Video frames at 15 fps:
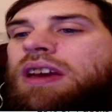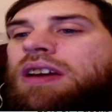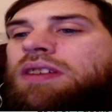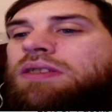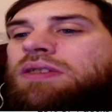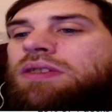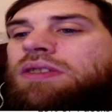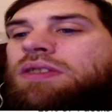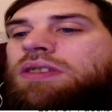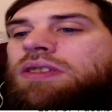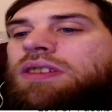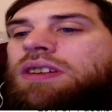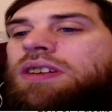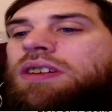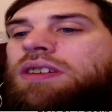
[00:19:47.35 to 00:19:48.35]
counters
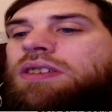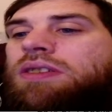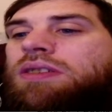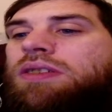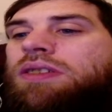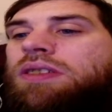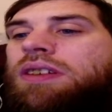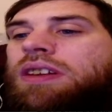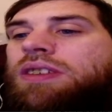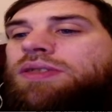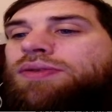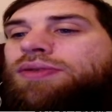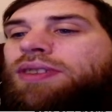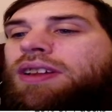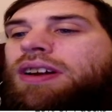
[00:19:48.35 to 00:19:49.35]
on it
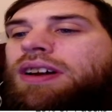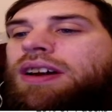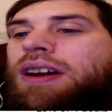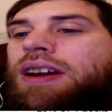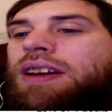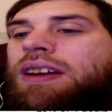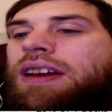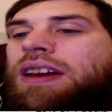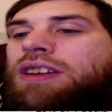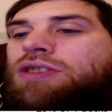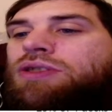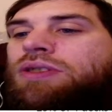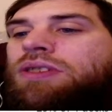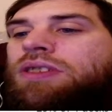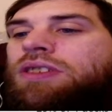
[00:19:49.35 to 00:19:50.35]
has flying,
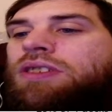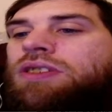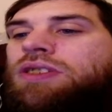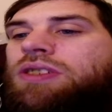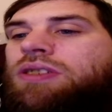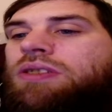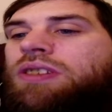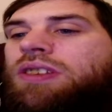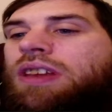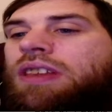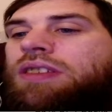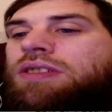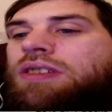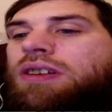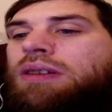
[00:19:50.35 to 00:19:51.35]
angel in addition to its
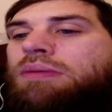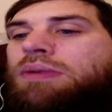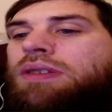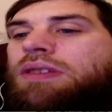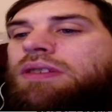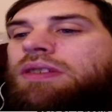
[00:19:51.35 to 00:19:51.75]
other types.